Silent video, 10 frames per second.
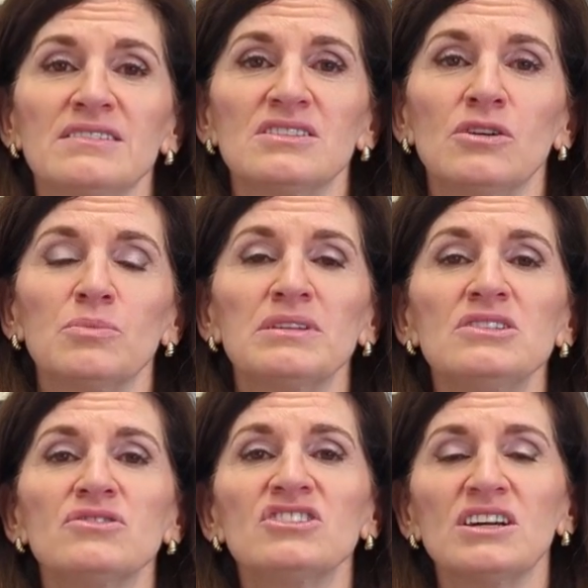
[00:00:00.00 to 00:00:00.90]
So
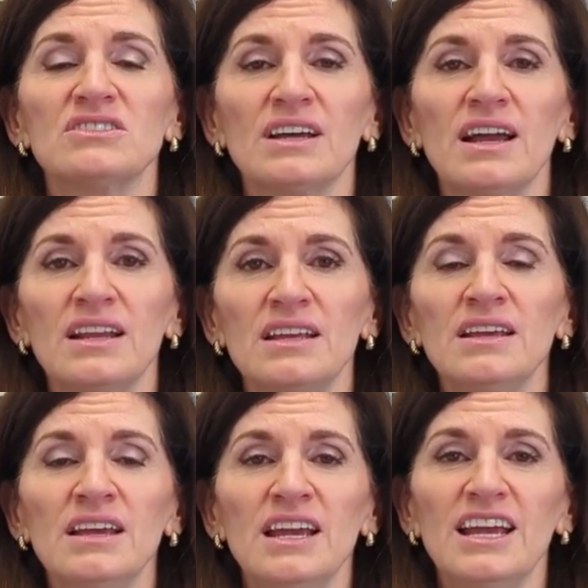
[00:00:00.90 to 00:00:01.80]
please reach out to Heidi